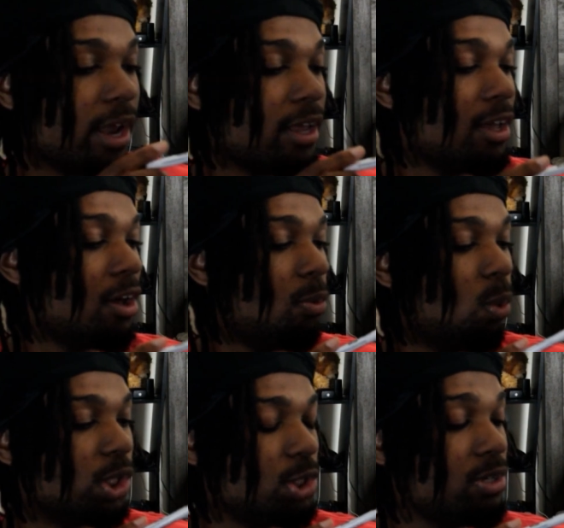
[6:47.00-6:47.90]

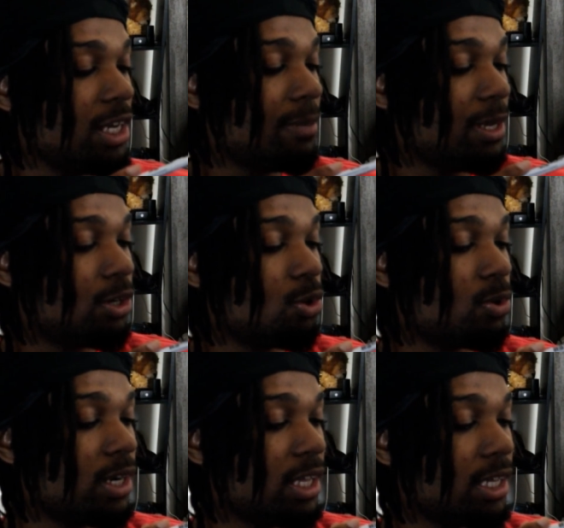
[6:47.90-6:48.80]
What you need to be doing
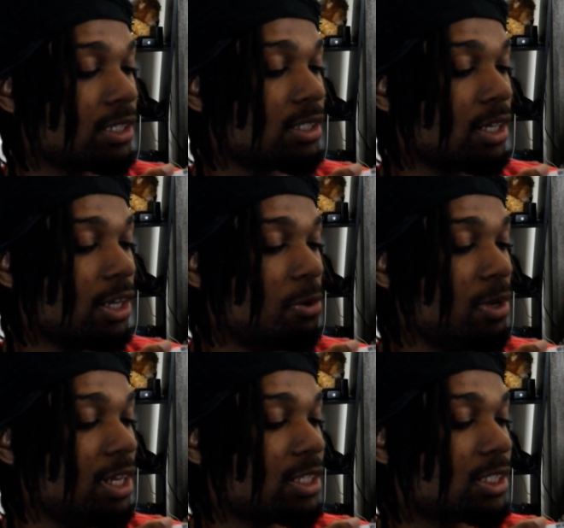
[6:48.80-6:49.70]
is you need
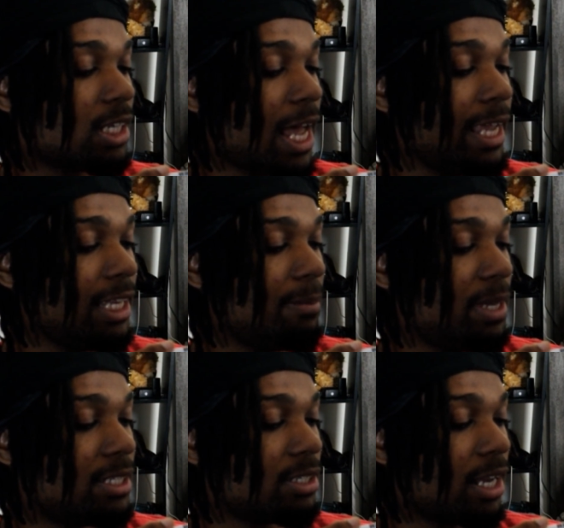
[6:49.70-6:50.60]
to slightly be
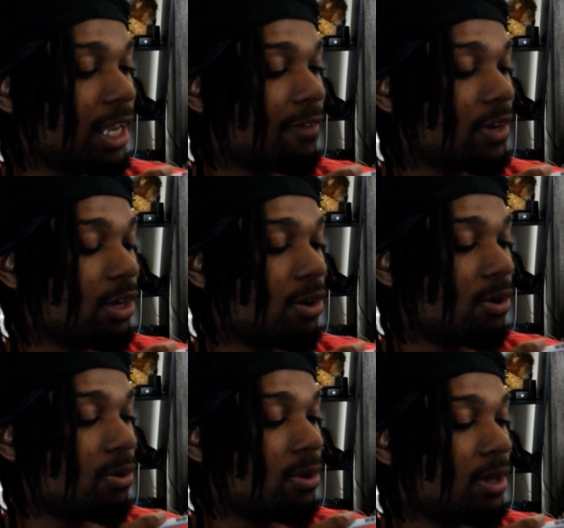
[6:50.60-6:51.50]
to the left of the
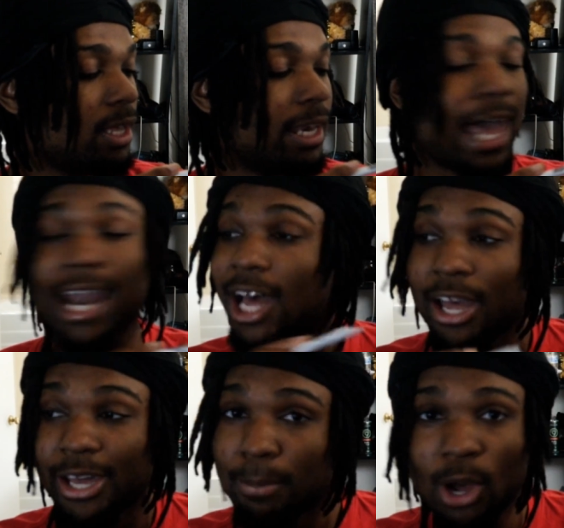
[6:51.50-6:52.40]
goal, not hugging
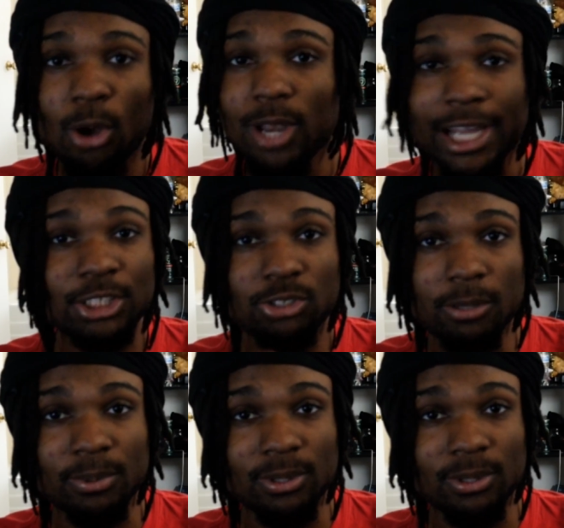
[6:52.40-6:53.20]
the pole like a stripper.